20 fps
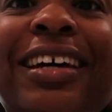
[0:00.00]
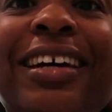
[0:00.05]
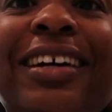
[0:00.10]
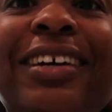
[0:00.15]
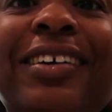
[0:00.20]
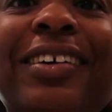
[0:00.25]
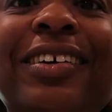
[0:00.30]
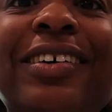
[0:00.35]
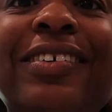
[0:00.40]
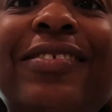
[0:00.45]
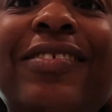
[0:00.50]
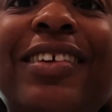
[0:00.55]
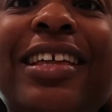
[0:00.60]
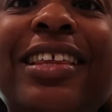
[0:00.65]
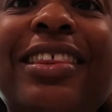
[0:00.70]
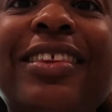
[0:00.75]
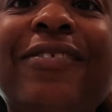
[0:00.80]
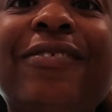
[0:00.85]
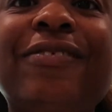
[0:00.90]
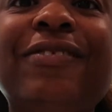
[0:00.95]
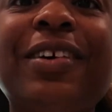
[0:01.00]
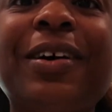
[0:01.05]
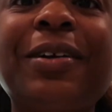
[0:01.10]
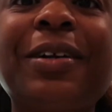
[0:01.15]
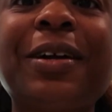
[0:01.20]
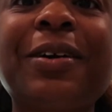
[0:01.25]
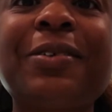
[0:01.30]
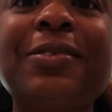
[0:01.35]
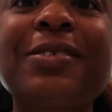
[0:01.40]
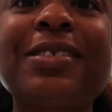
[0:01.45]
of the
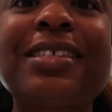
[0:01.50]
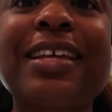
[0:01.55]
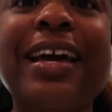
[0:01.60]
photos.